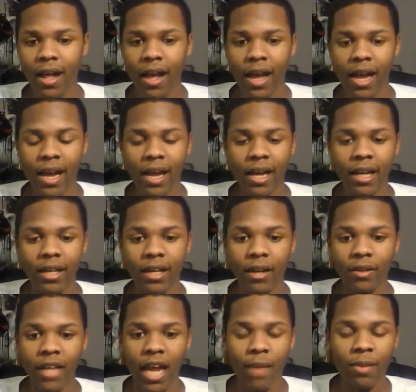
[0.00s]
And
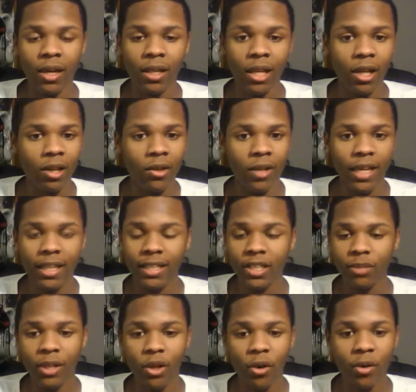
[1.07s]
Damian Lillard, he's
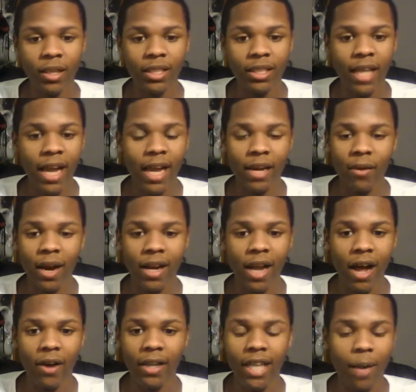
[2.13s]
just been doing this thing right
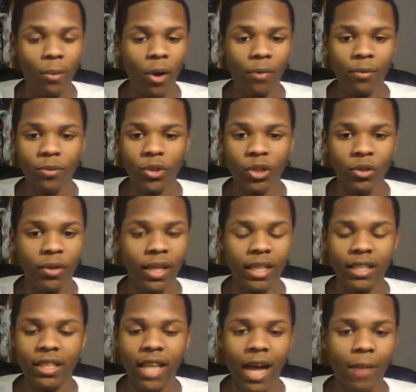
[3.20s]
now. He's coming off them
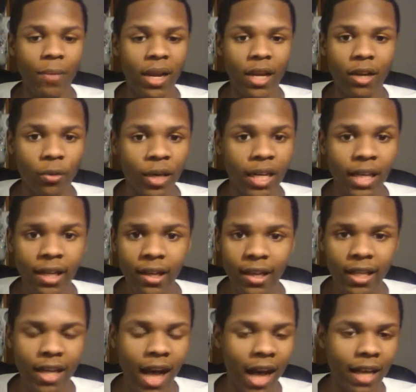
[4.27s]
screens, not being greedy.
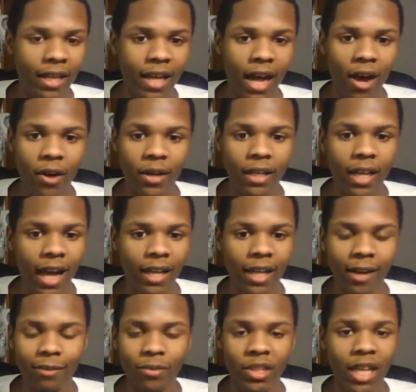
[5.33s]
He knocking down
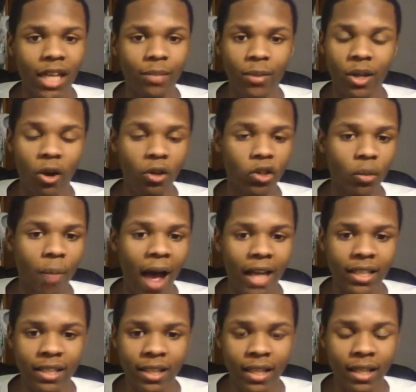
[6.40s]
them shots, but he's also
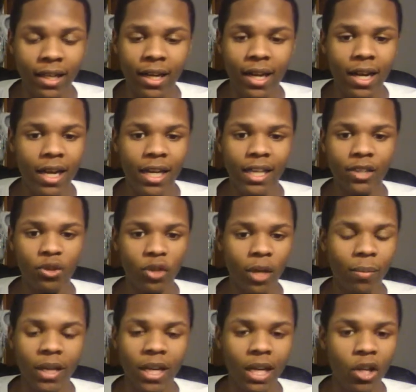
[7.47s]
passing it. He's
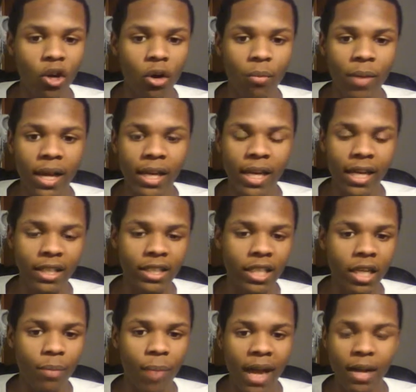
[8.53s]
dribbling a little bit, getting to
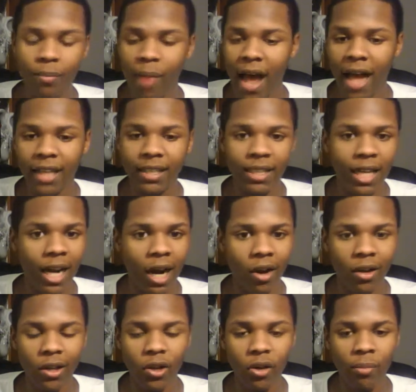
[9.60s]
the paint, passing it
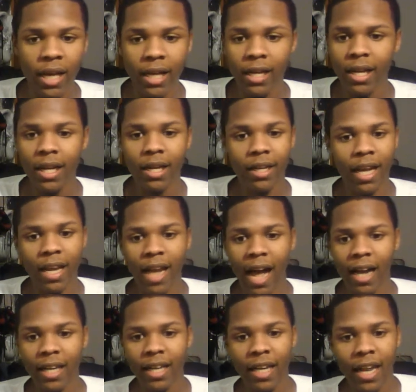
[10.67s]
out a little bit. They're
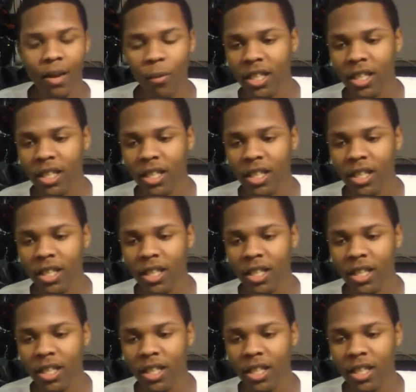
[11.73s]
knocking it down.